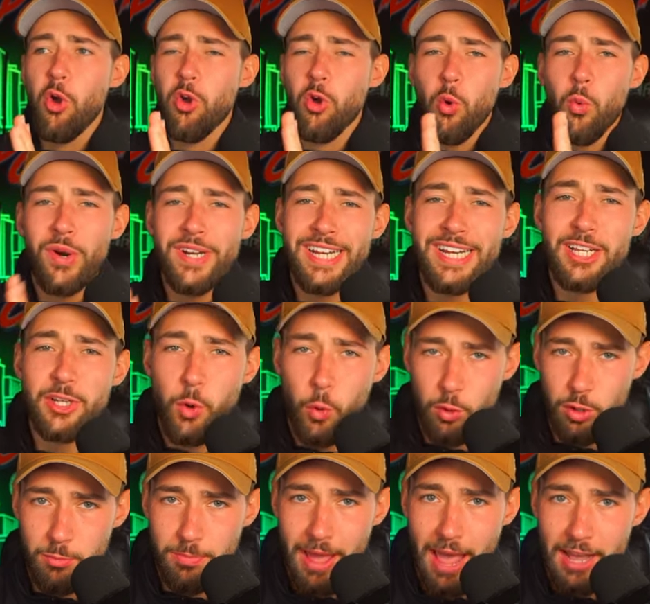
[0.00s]
We need a
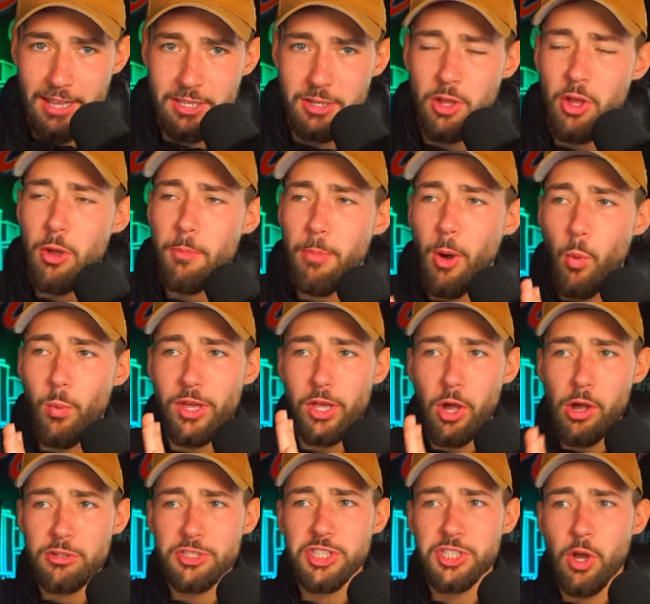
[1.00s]
quarterback, but we
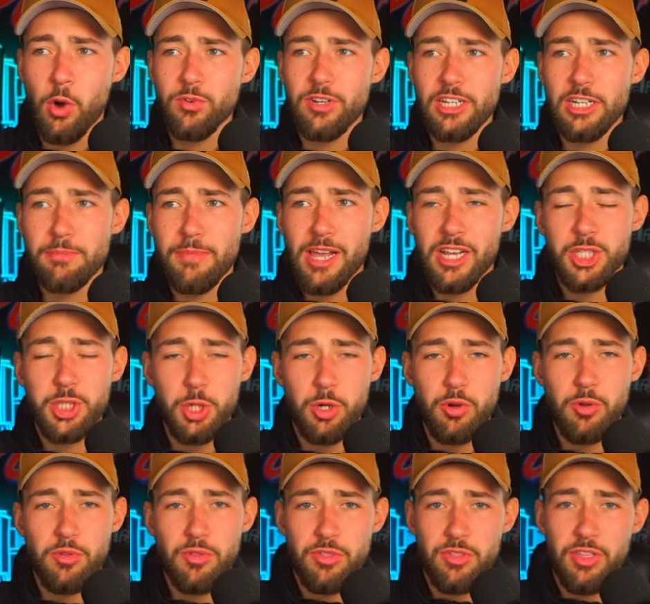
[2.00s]
also need to make
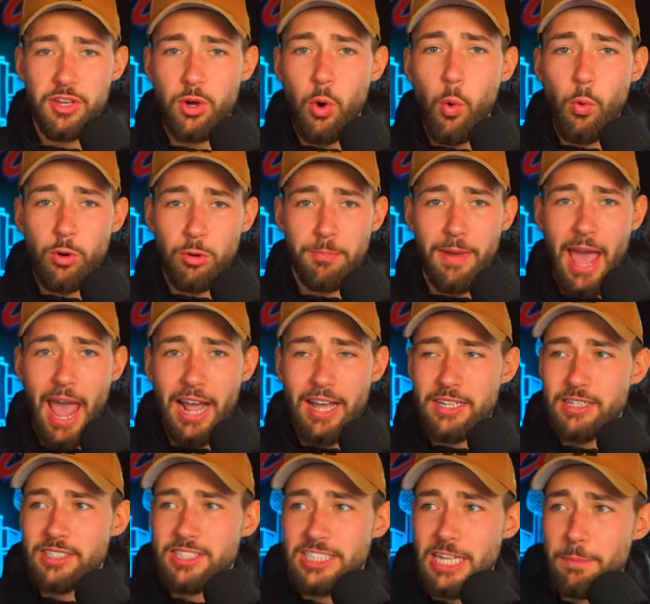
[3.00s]
sure the quarterback
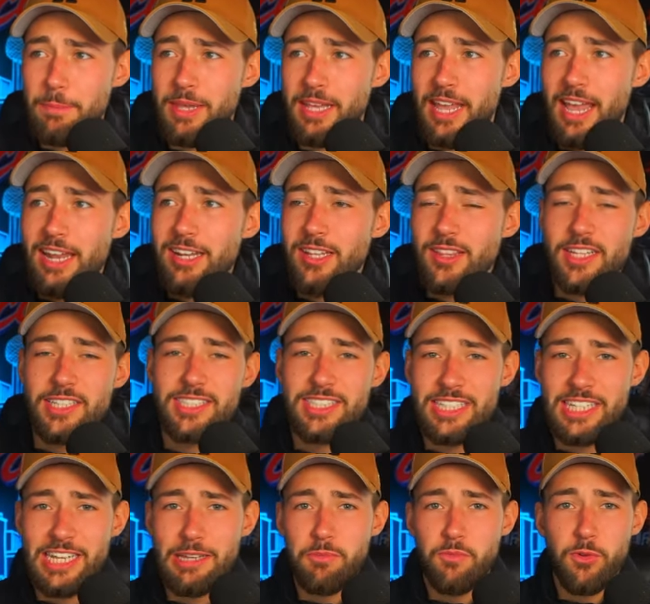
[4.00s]
stepping into this
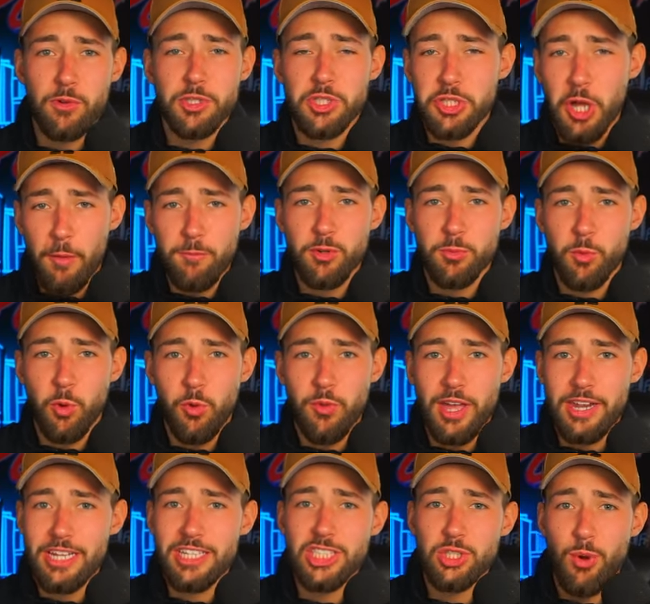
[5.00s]
team feels comfortable
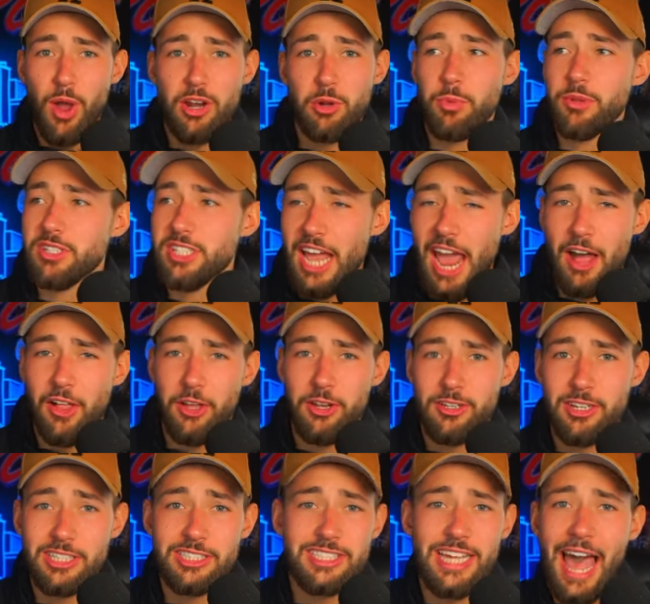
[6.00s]
and he's surrounded with talent
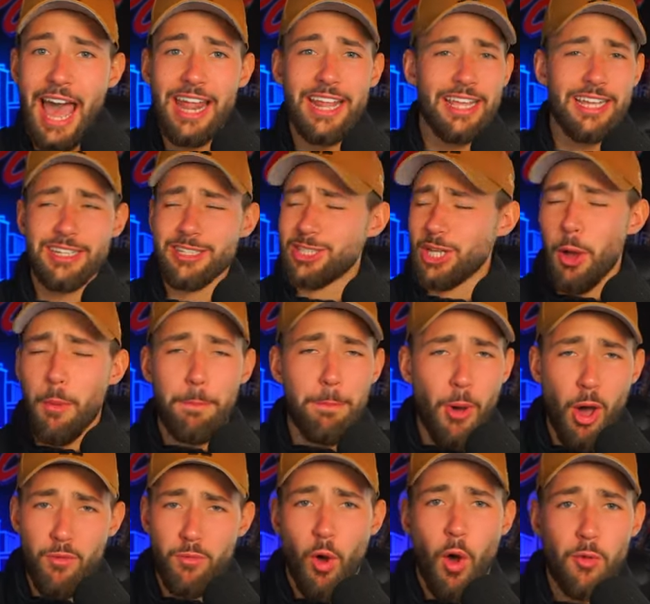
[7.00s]
because that is
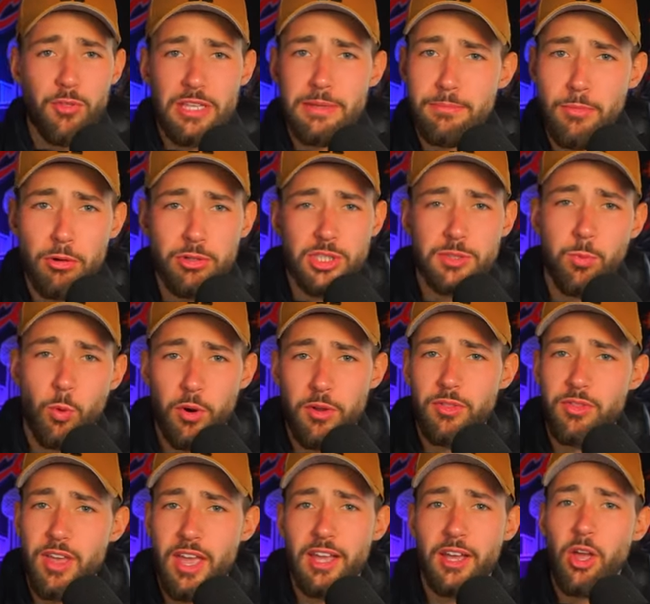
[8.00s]
above all the most
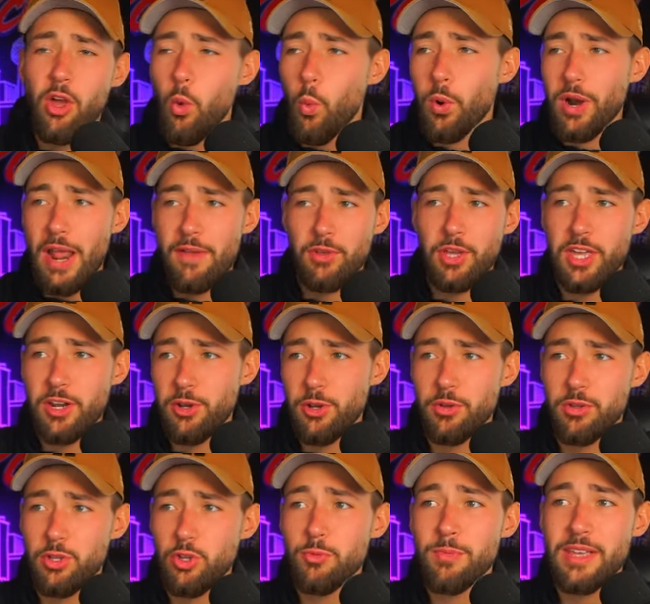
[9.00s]
important thing whenever you get a new
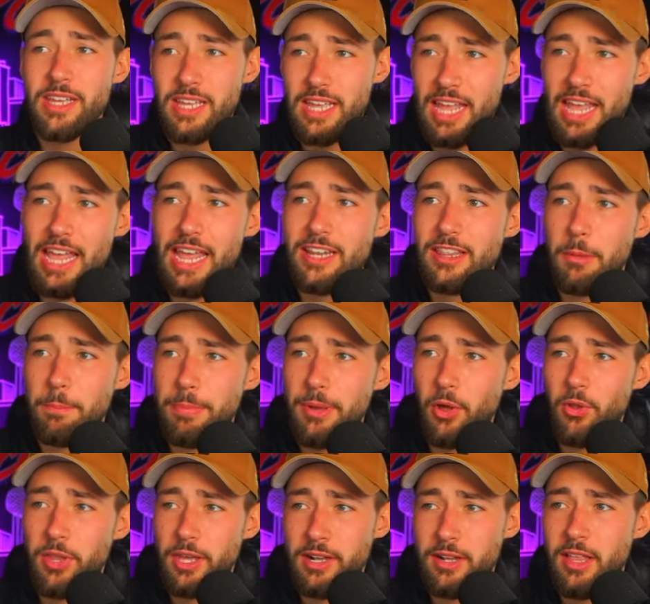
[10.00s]
QB in the
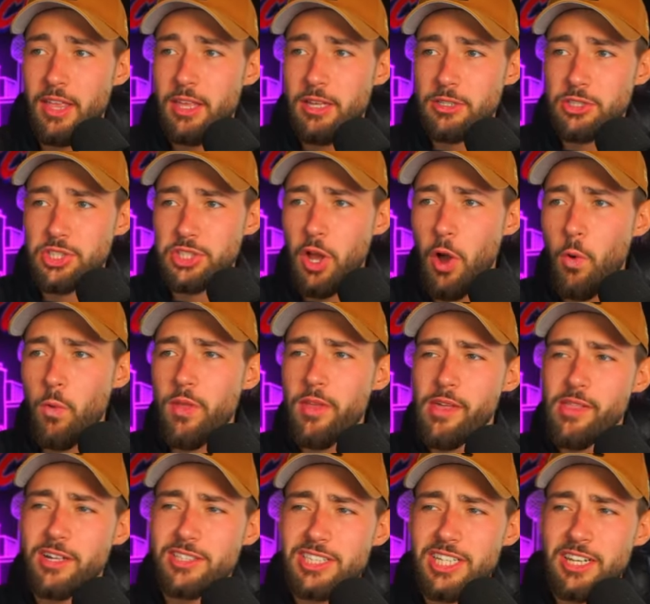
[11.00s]
building. So
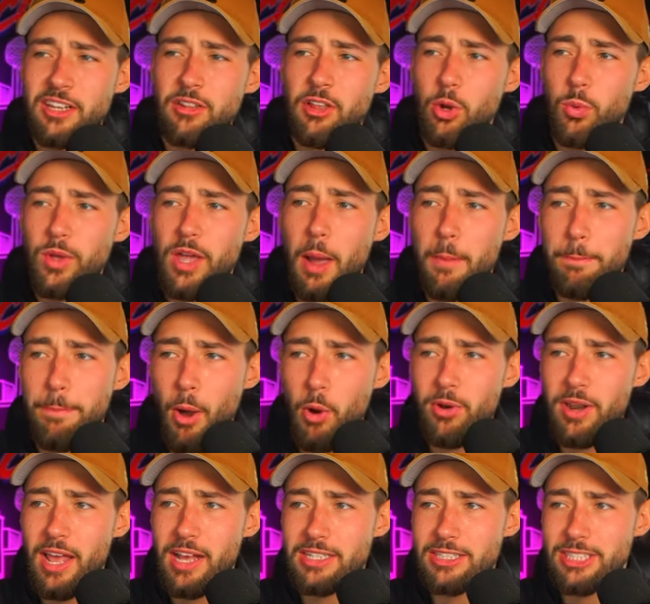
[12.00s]
let's take a look. We got Bo
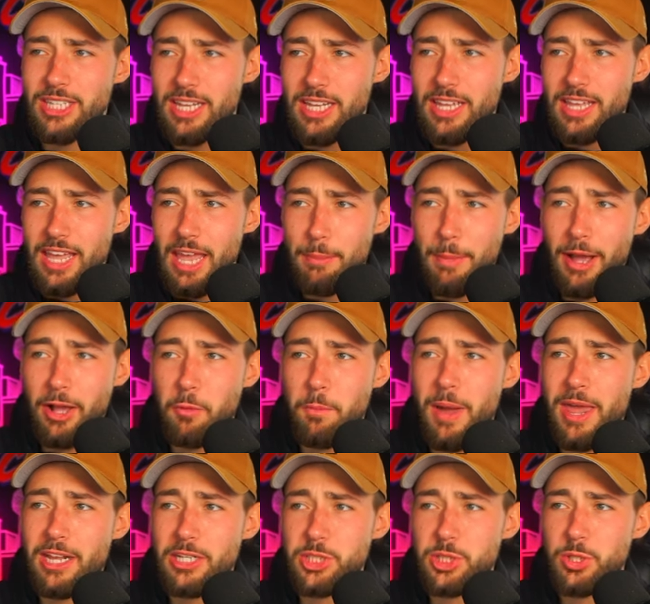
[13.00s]
Nix and Michael
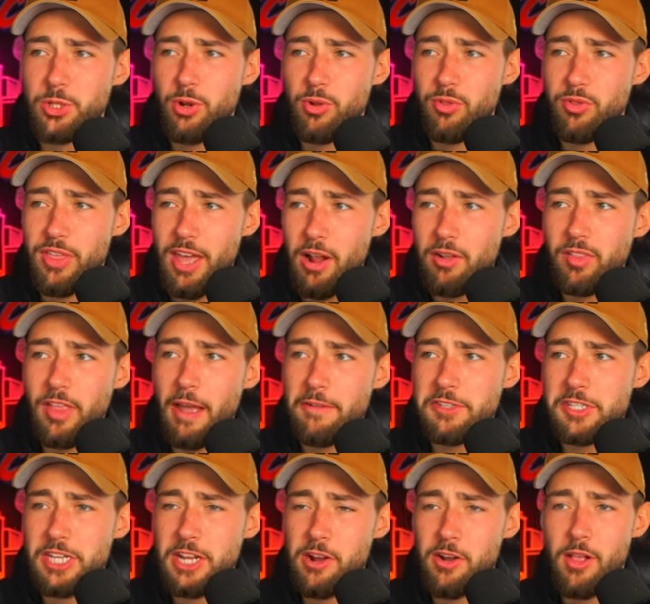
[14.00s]
Penix Jr. They're left
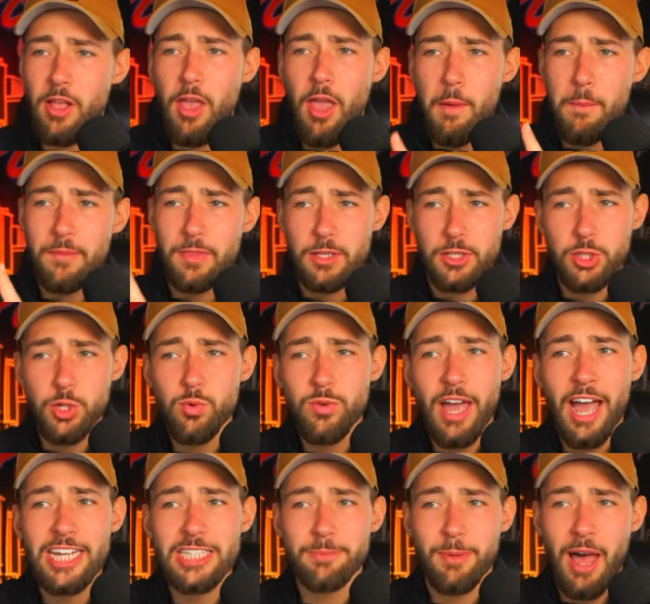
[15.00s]
here, but the two
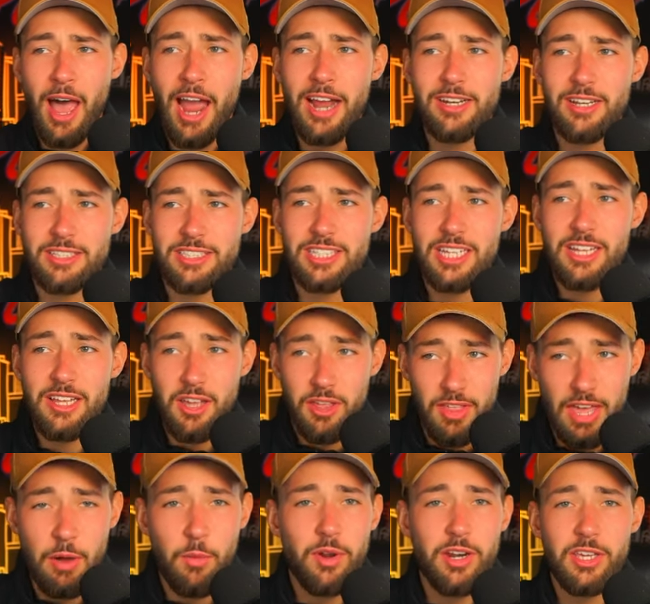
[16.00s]
guys behind us,
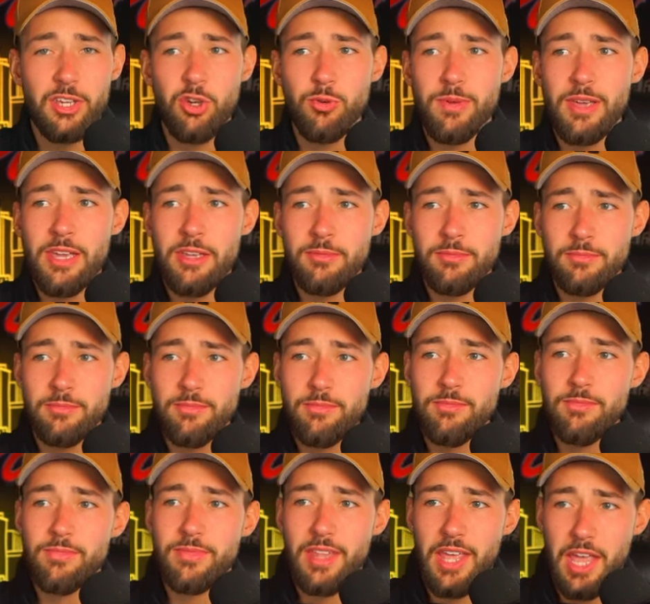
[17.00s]
they want a QB
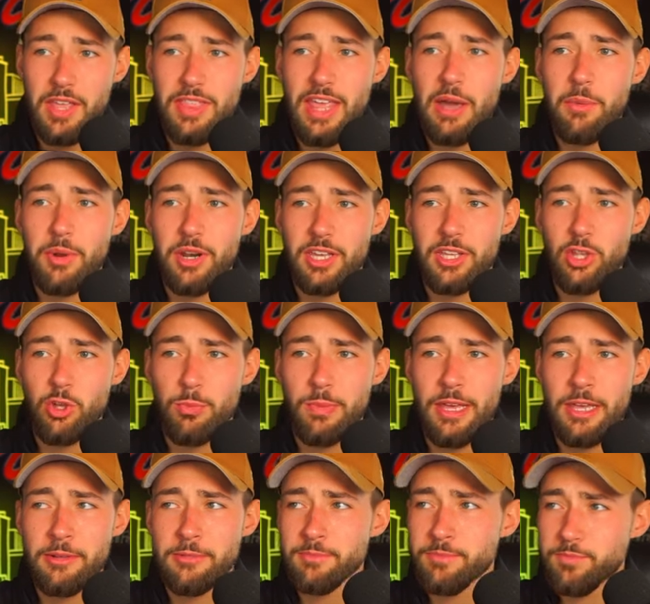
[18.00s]
and they want a
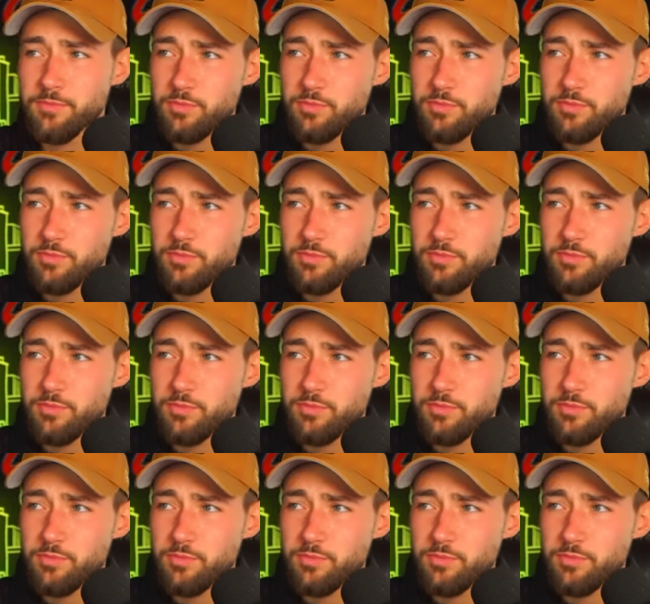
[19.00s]
QB.